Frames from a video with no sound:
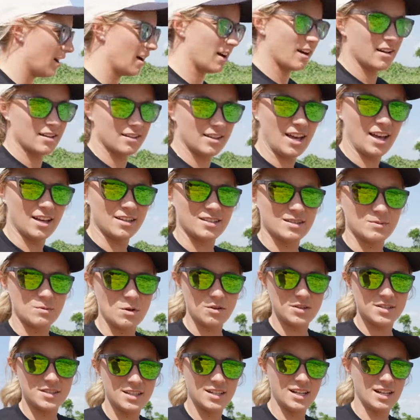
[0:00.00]
uh, yeah,
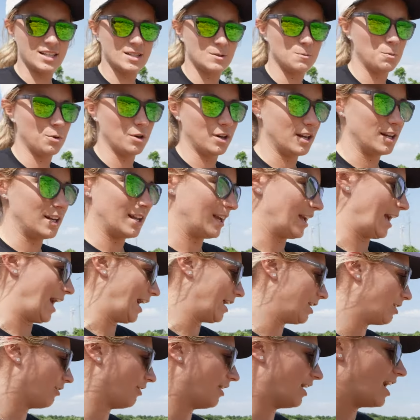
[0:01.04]
Smoke City, it's pretty dang
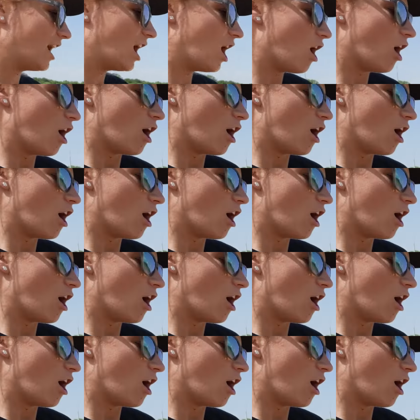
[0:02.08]
accurate.